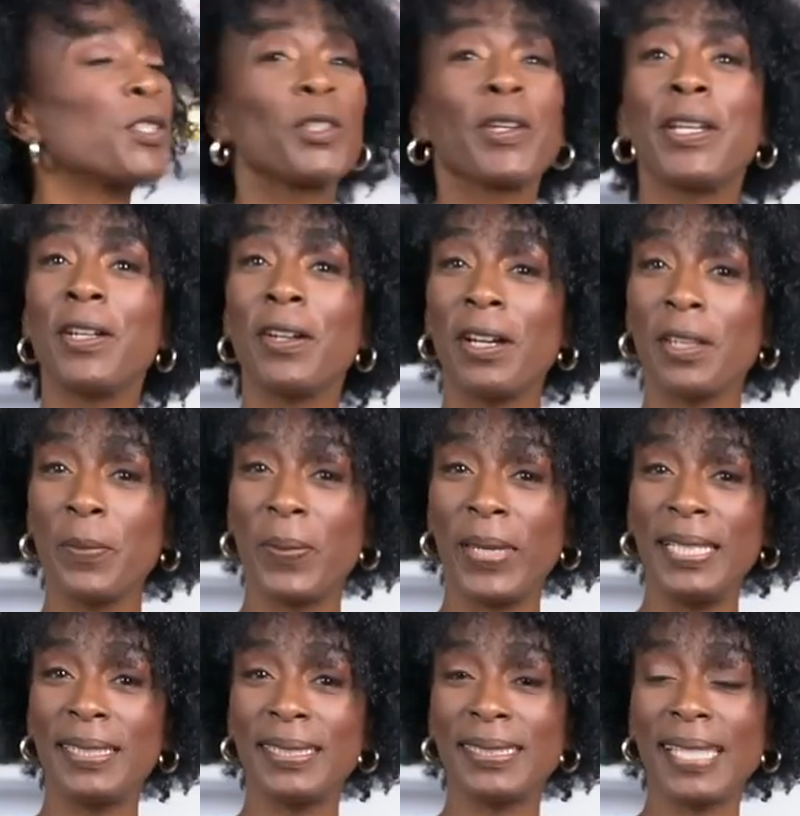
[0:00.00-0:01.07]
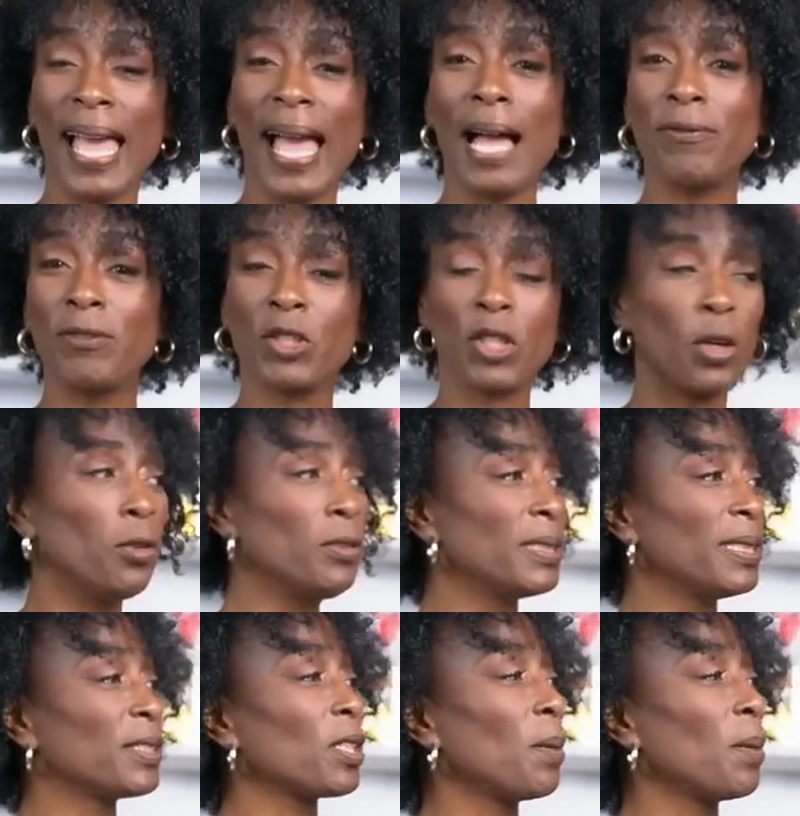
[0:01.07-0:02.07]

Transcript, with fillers: So here are the pieces that I've chosen.